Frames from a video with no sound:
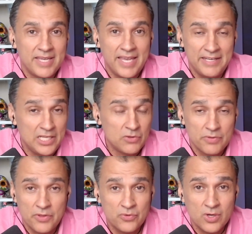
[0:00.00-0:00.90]
and neither
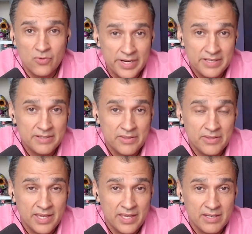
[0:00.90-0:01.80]
of the 3 are ready,
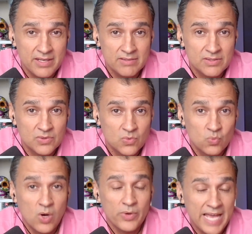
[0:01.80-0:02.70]
then
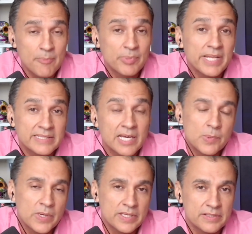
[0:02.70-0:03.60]
what would happen at that
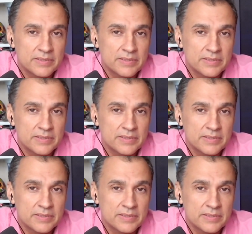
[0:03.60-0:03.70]
point?